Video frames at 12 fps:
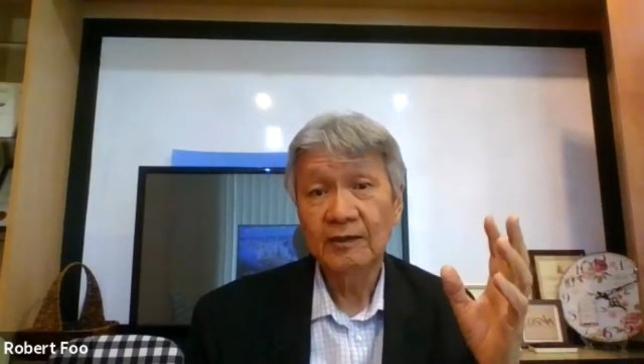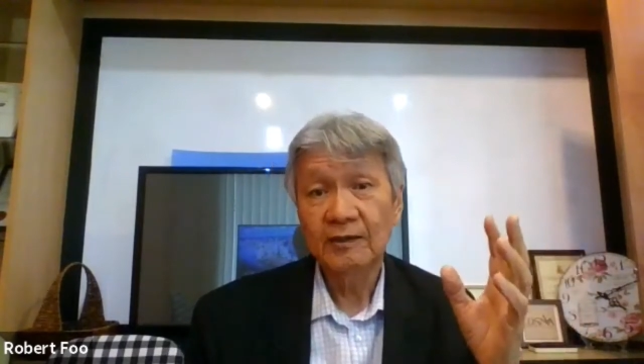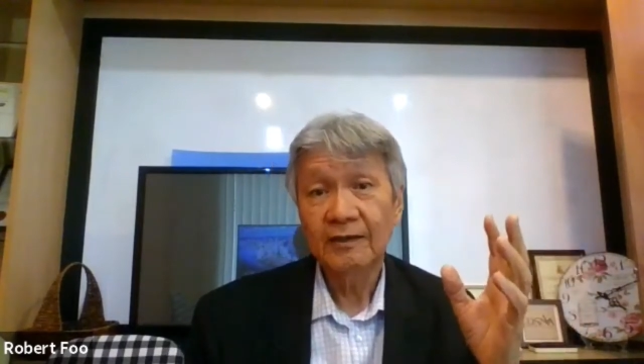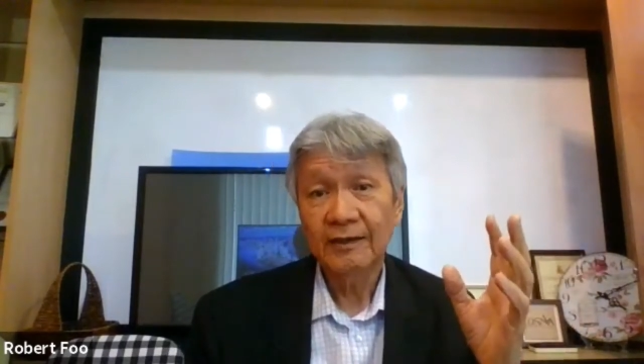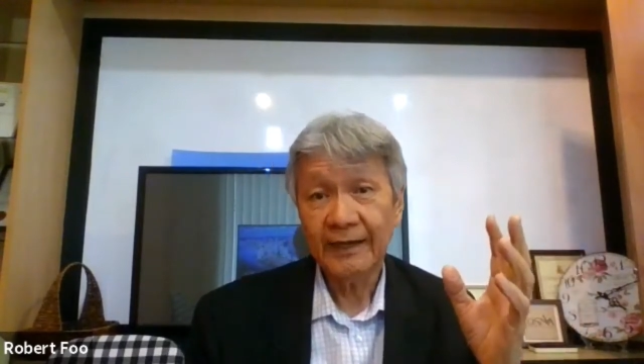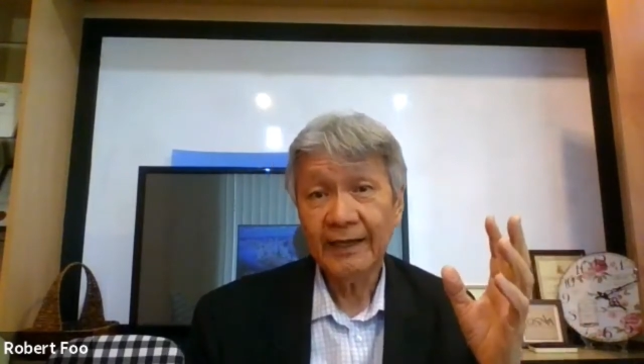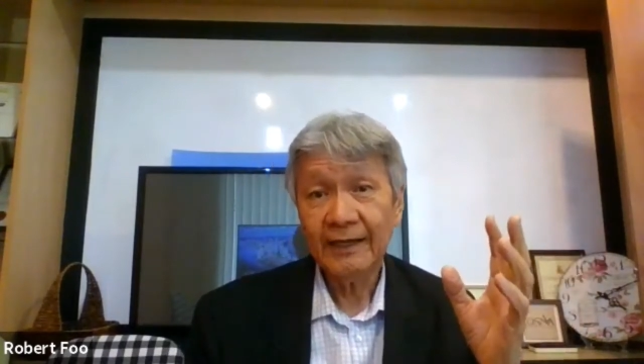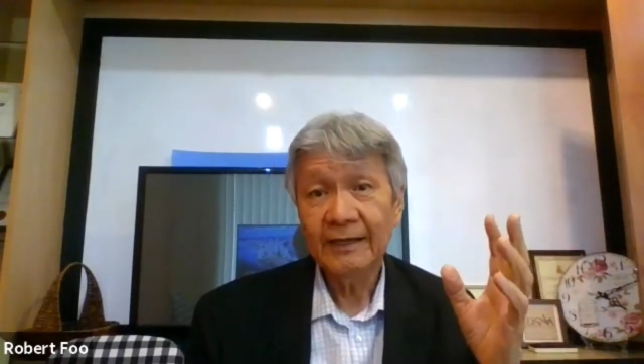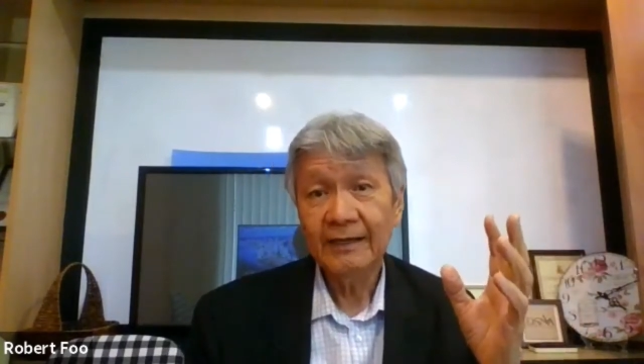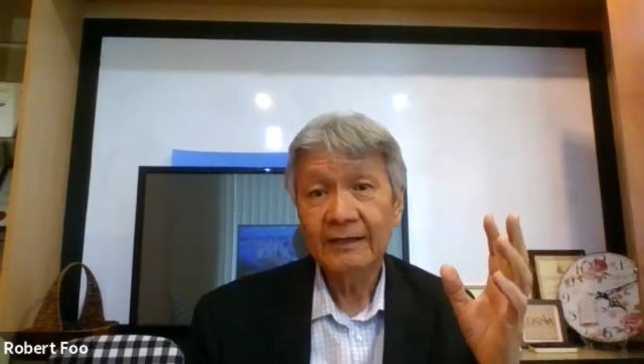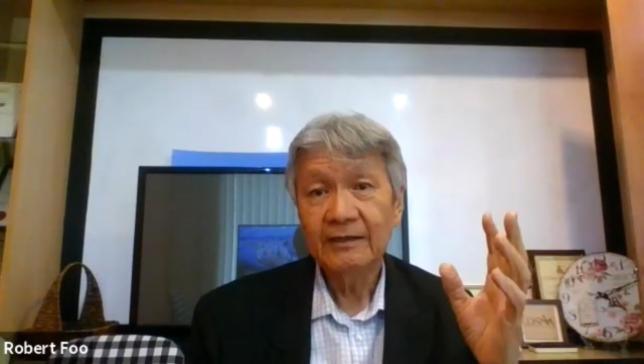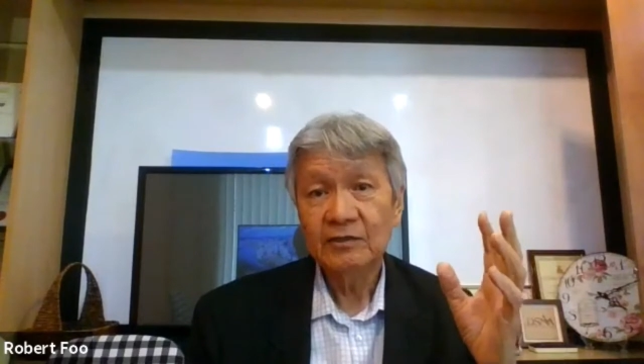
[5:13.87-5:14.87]
Okay,
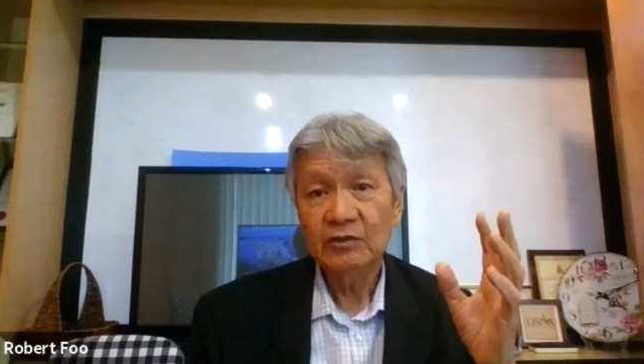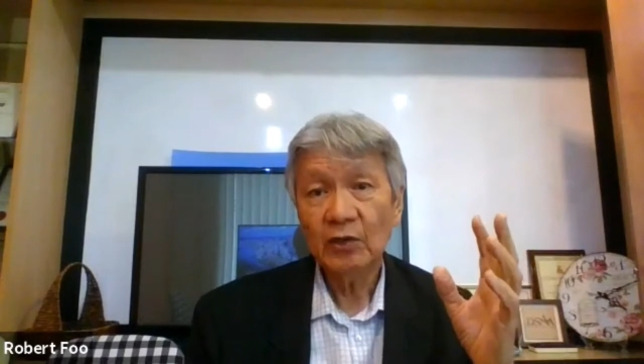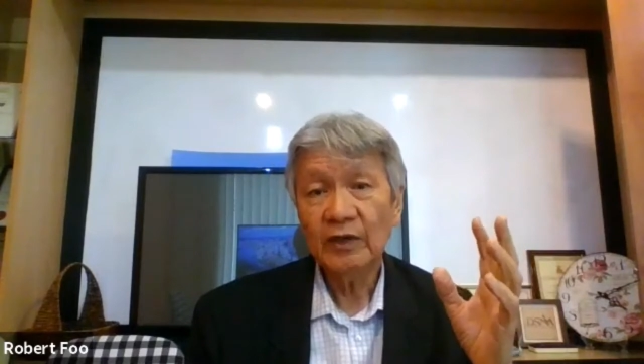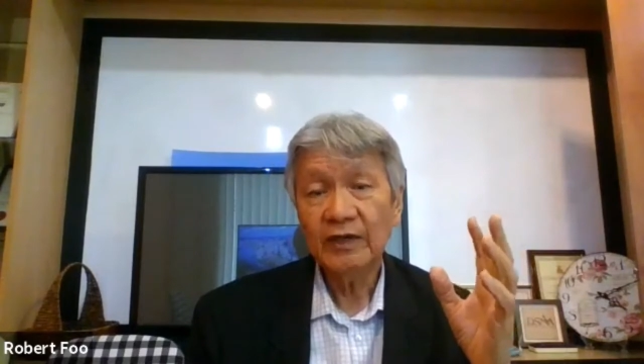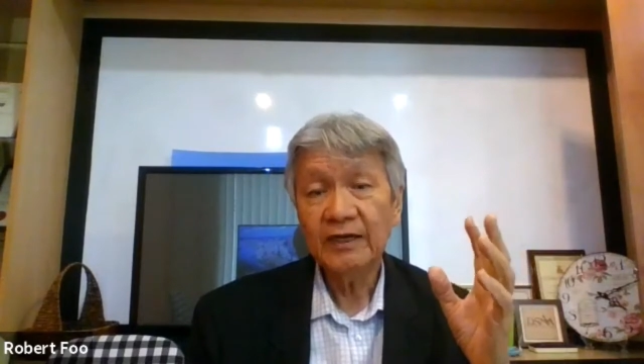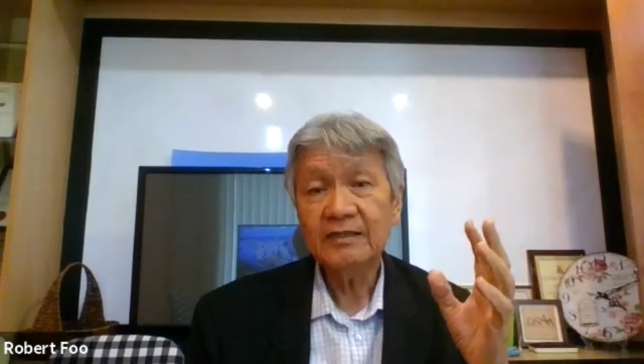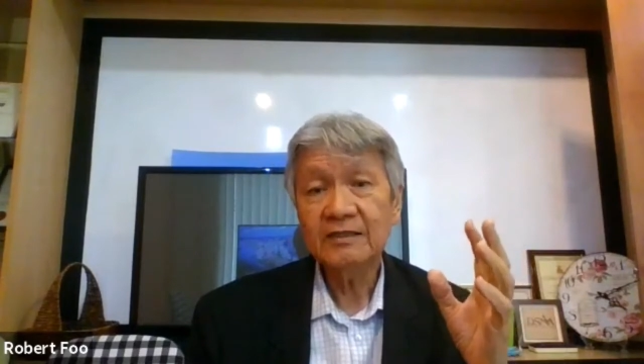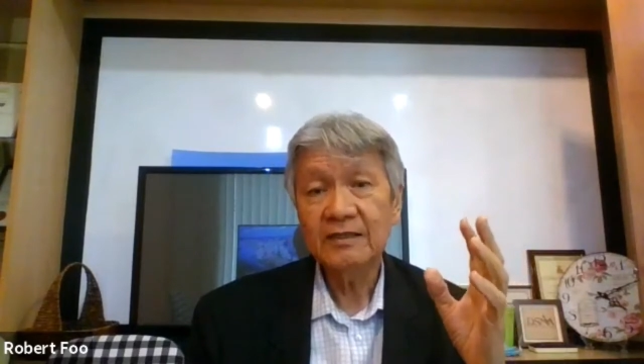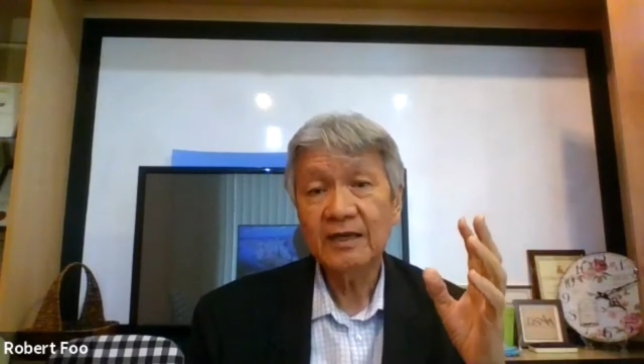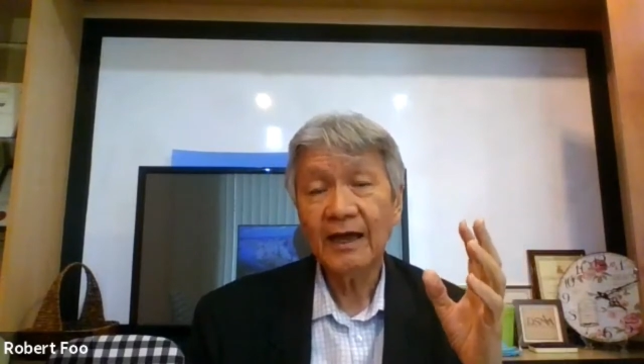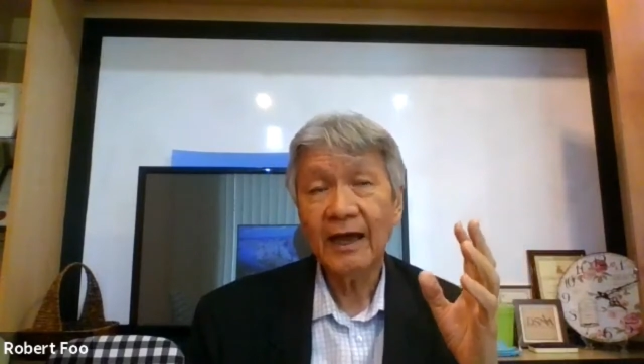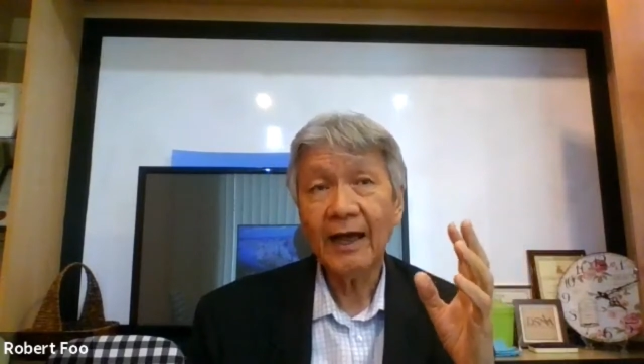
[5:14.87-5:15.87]
so it
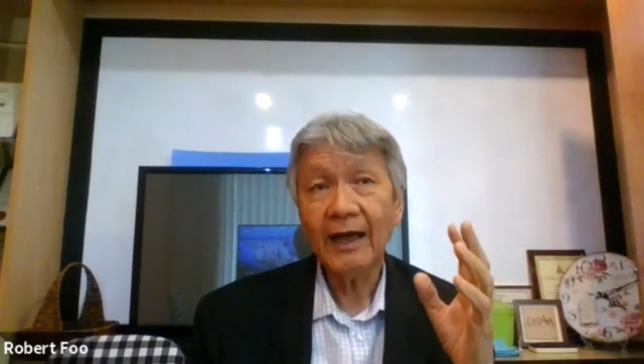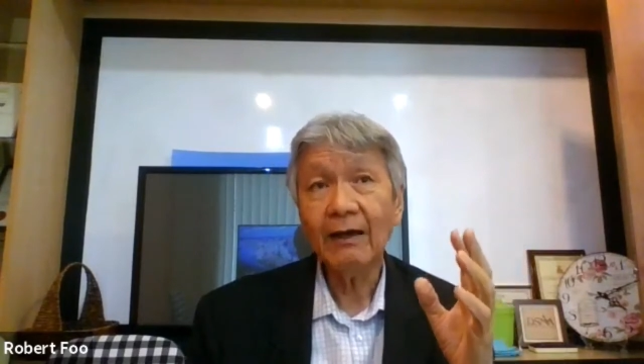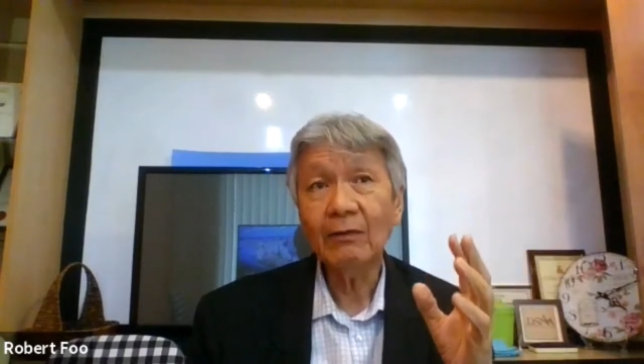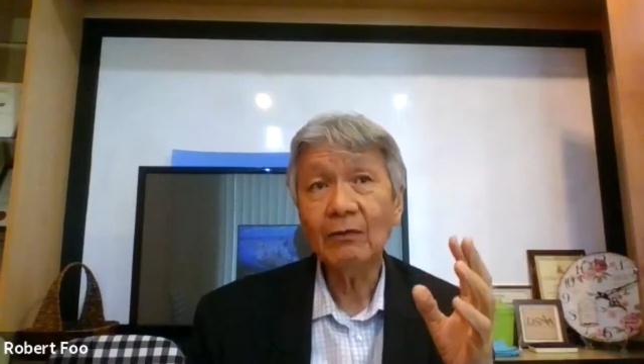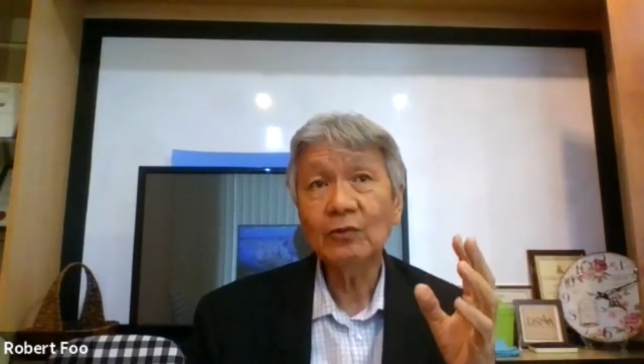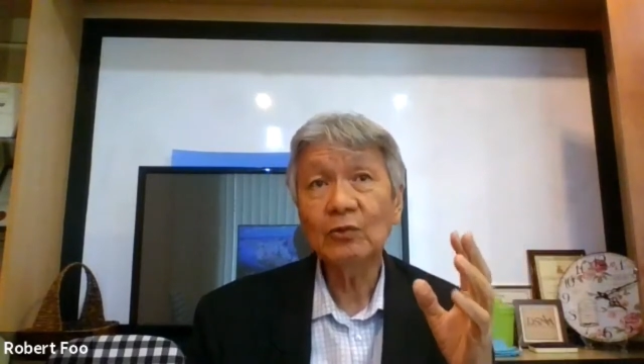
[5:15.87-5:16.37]
is how